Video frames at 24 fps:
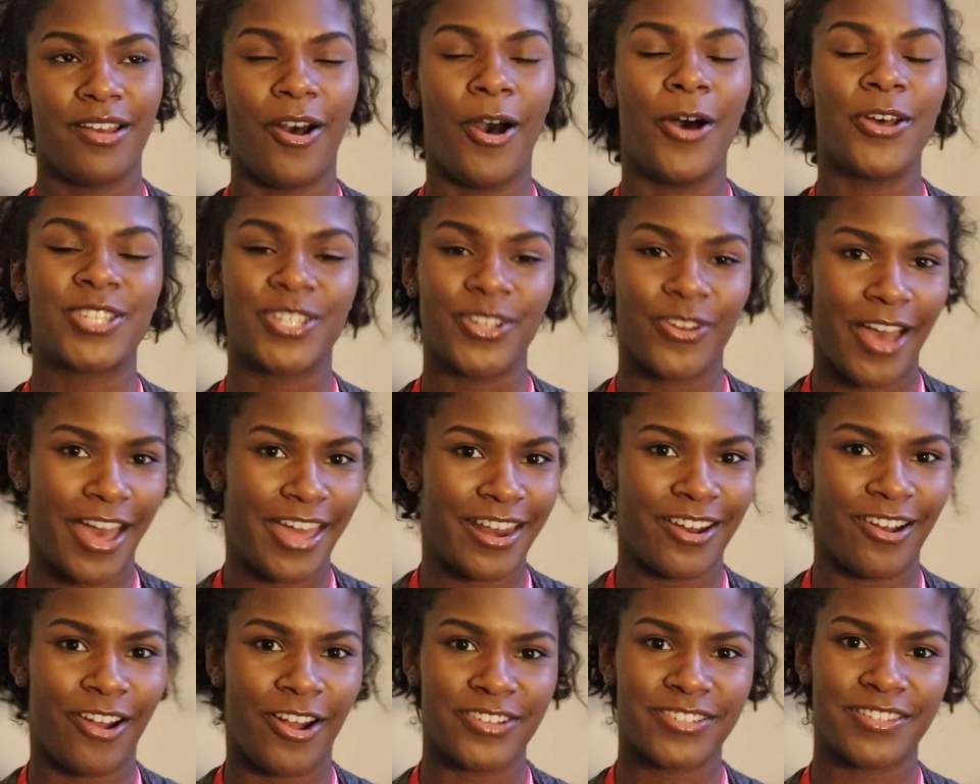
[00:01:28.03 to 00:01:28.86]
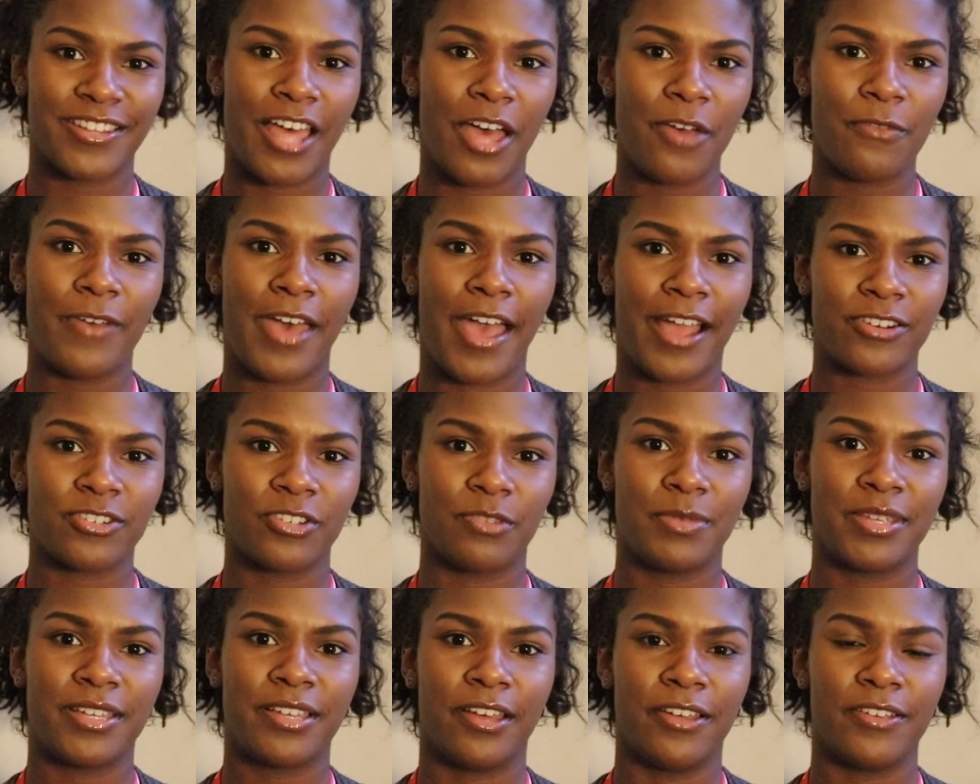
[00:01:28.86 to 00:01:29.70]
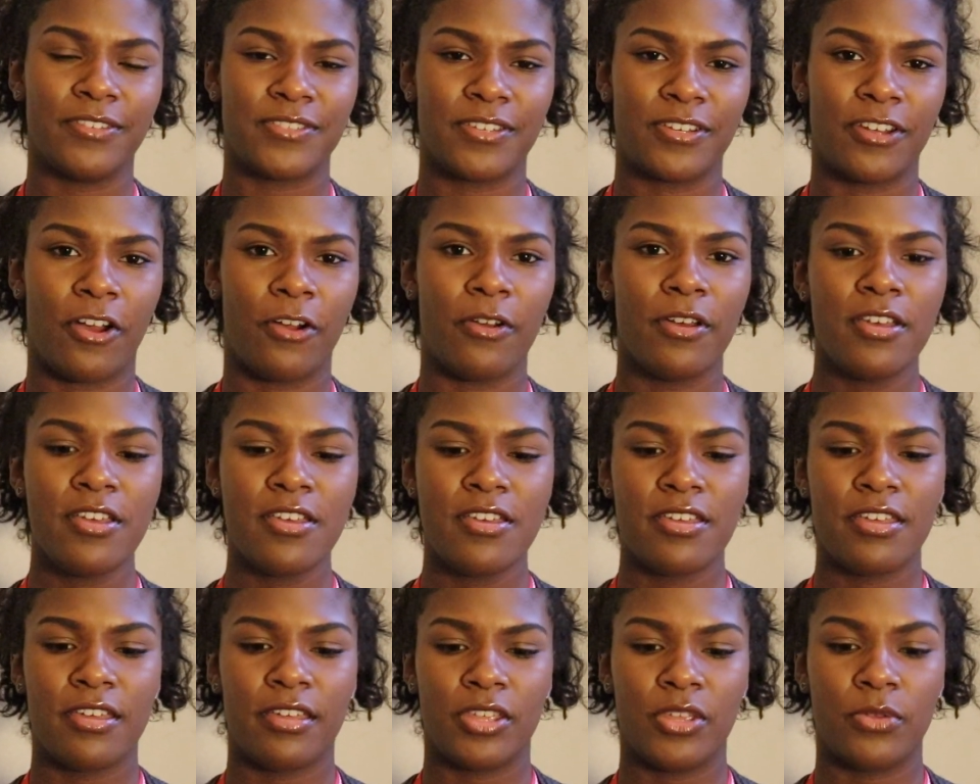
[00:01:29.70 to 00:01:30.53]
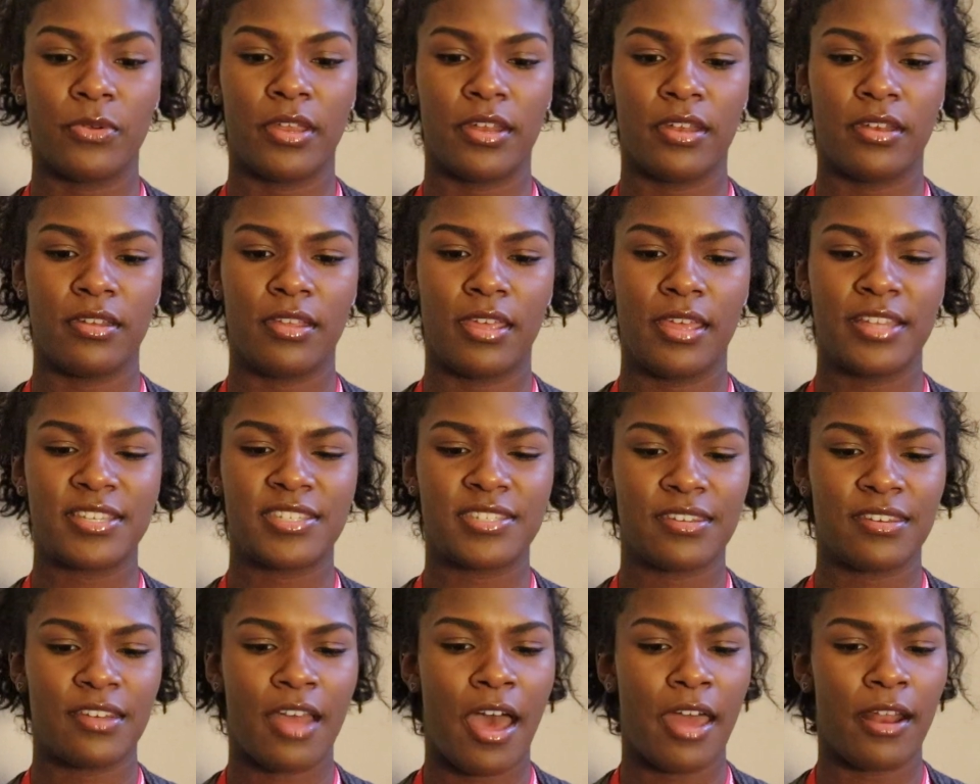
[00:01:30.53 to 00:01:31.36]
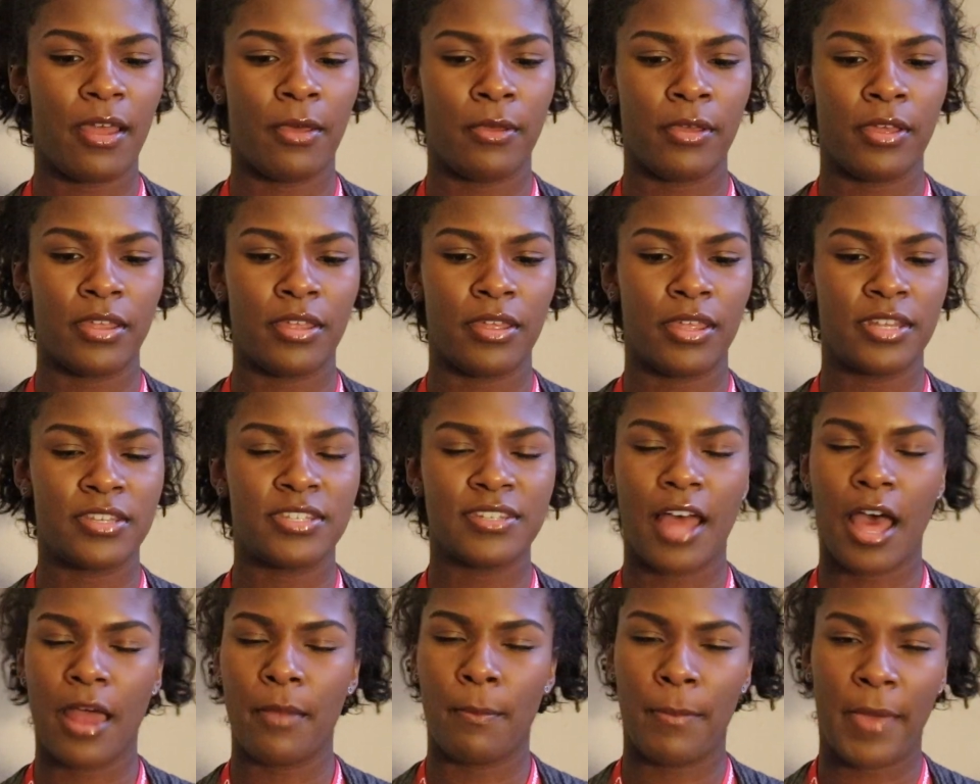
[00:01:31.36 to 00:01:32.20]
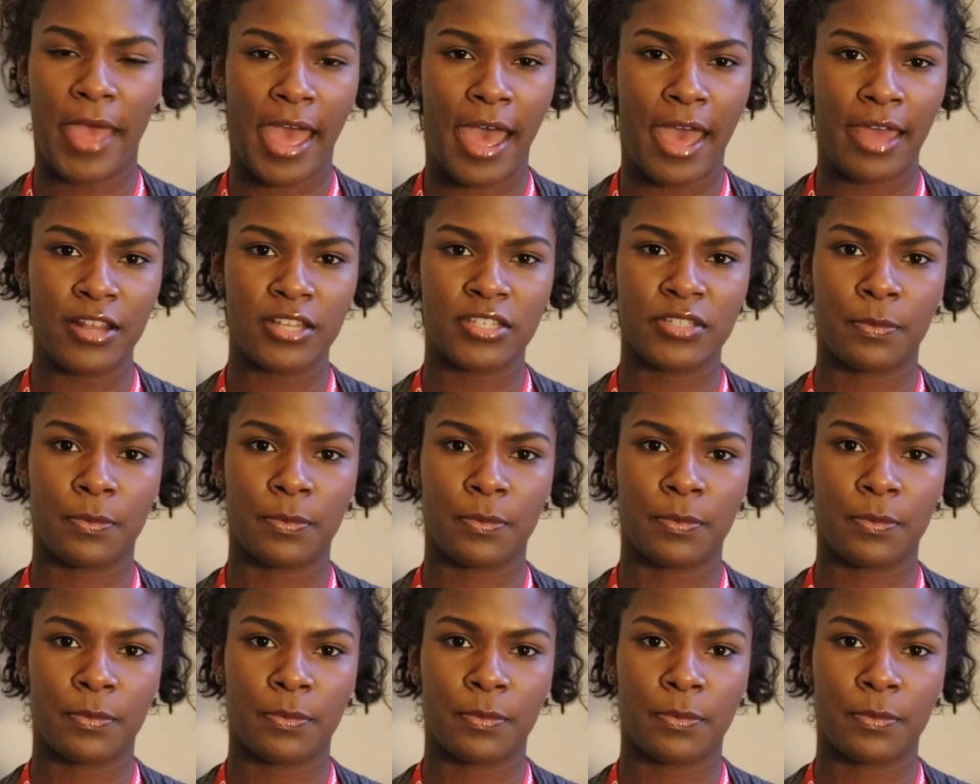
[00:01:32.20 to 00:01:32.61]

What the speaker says: also added on to that factor, because it's not bad,